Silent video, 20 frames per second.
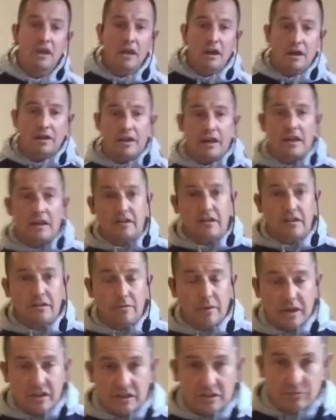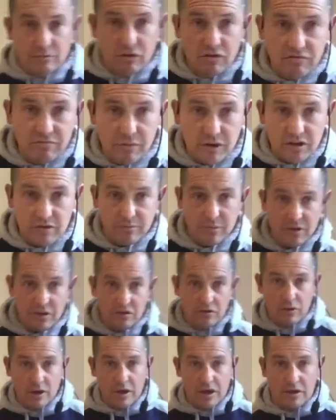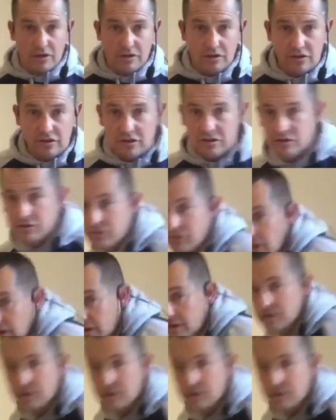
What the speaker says: And that actually makes the move much, much quicker than just trying to